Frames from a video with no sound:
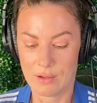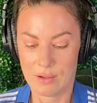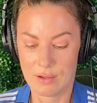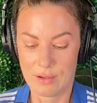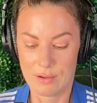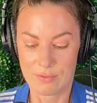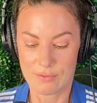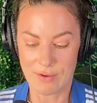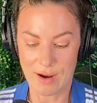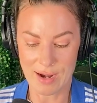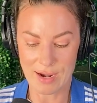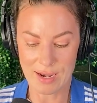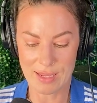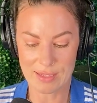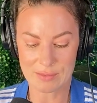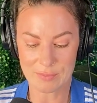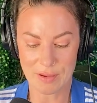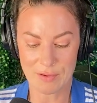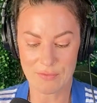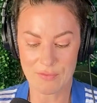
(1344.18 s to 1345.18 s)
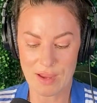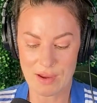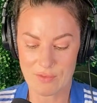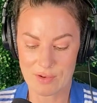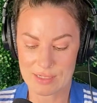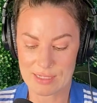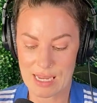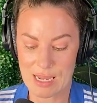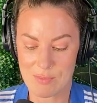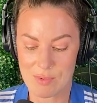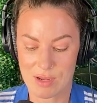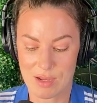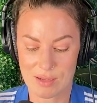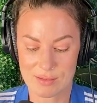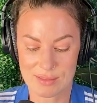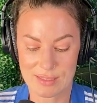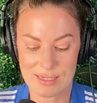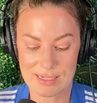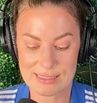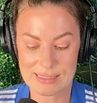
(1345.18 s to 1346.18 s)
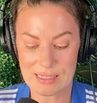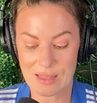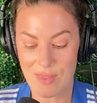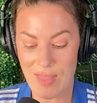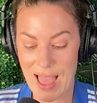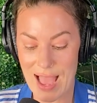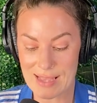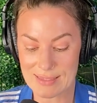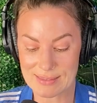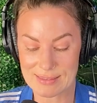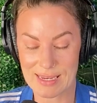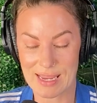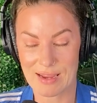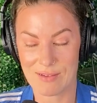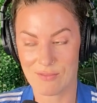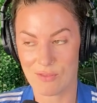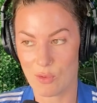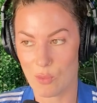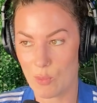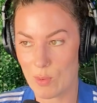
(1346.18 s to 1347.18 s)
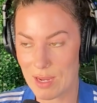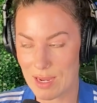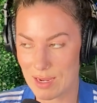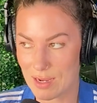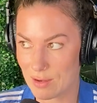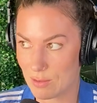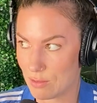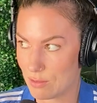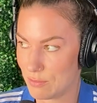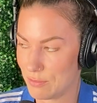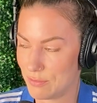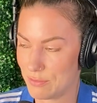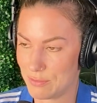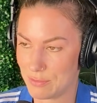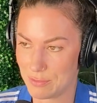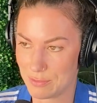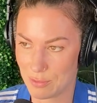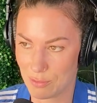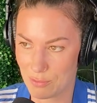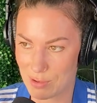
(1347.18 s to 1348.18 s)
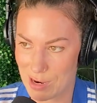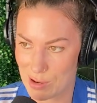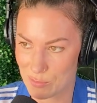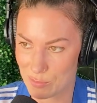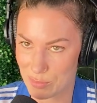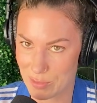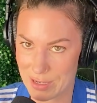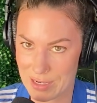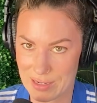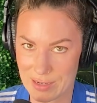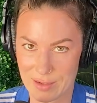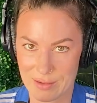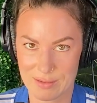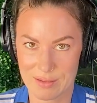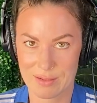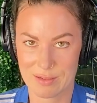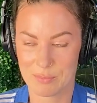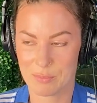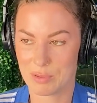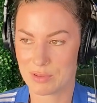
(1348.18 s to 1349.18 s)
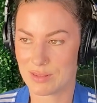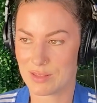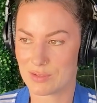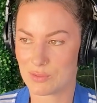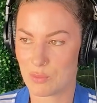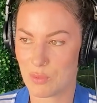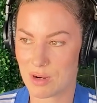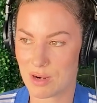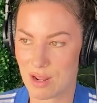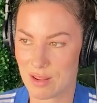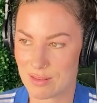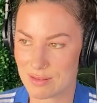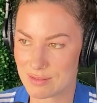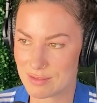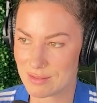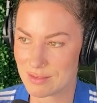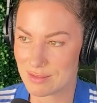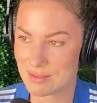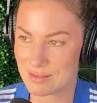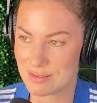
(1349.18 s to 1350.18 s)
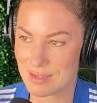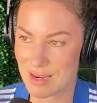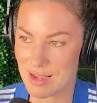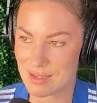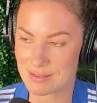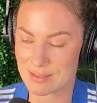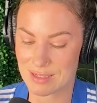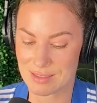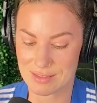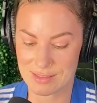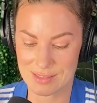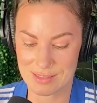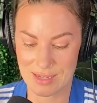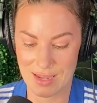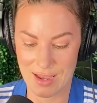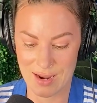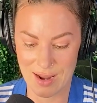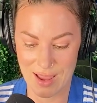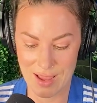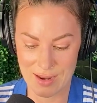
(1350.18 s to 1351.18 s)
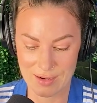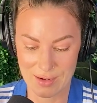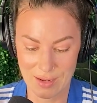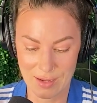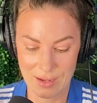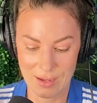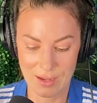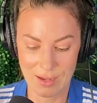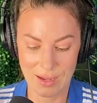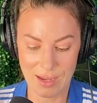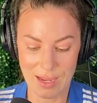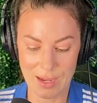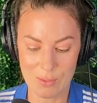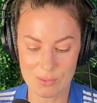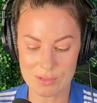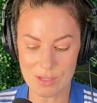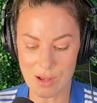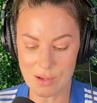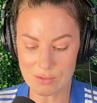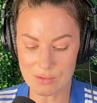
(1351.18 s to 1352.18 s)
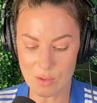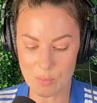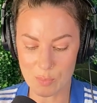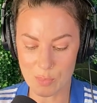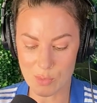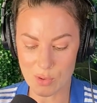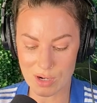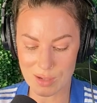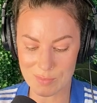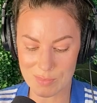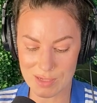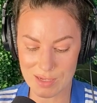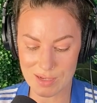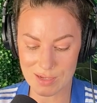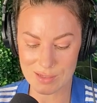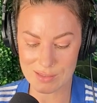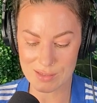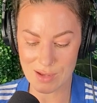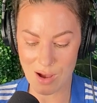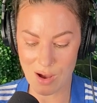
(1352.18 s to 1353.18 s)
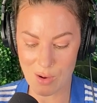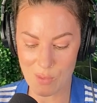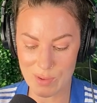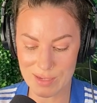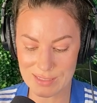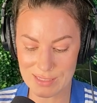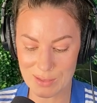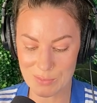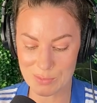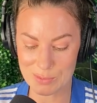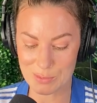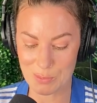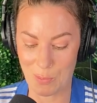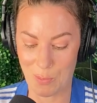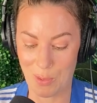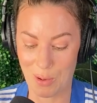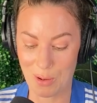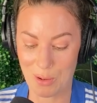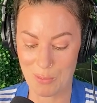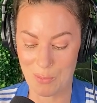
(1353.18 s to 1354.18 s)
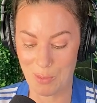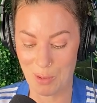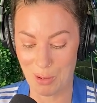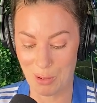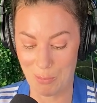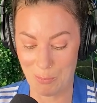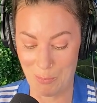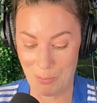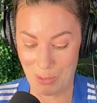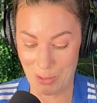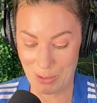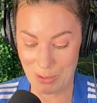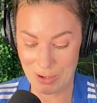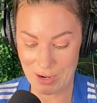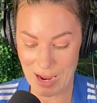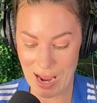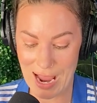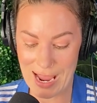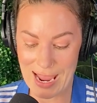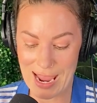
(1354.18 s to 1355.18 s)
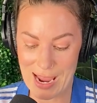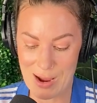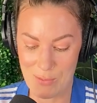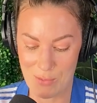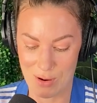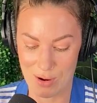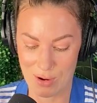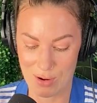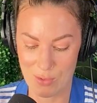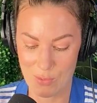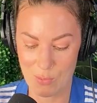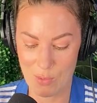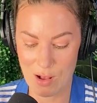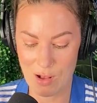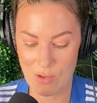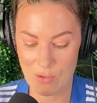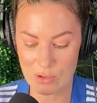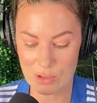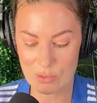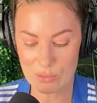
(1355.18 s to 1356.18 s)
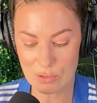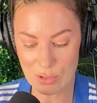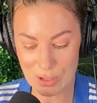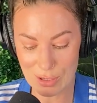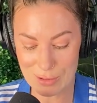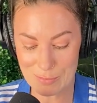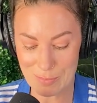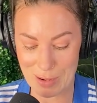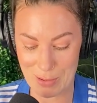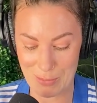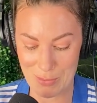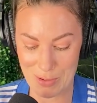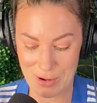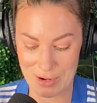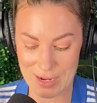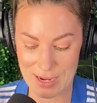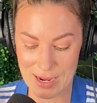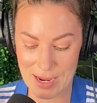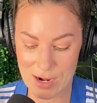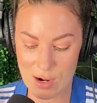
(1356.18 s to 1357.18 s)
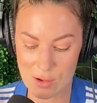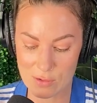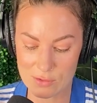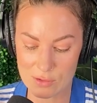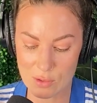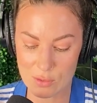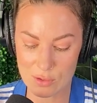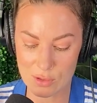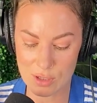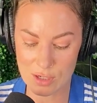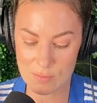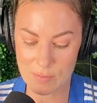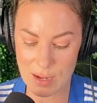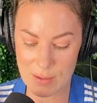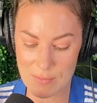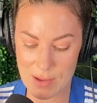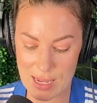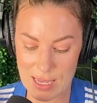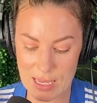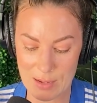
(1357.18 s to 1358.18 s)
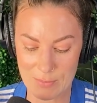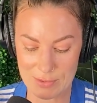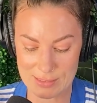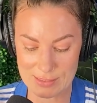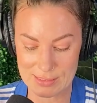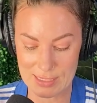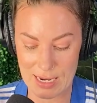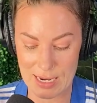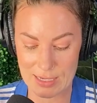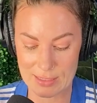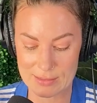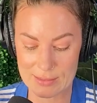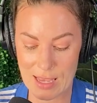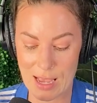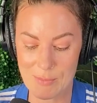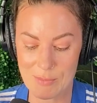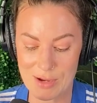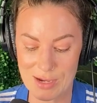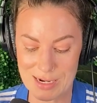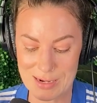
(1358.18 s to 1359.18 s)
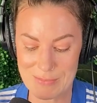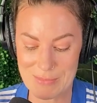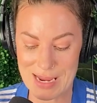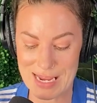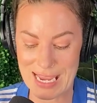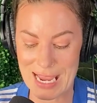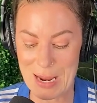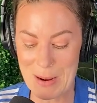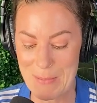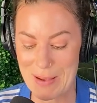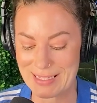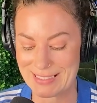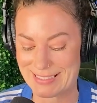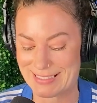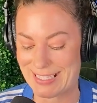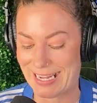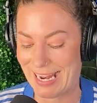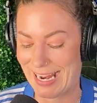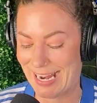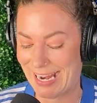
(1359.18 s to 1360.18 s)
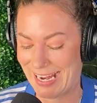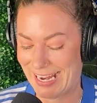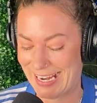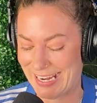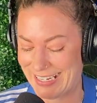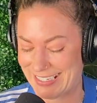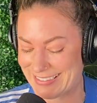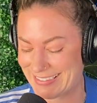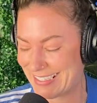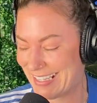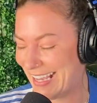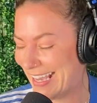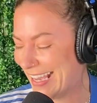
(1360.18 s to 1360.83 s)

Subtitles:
Friday is my favorite day because it is the last day of the week. Groundbreaking. Put this one on the desk at CNN. It was also boring because all we did was work, work, work. I hate work. Well, you learn by working and also learn by making mistakes. I'm good at making mistakes.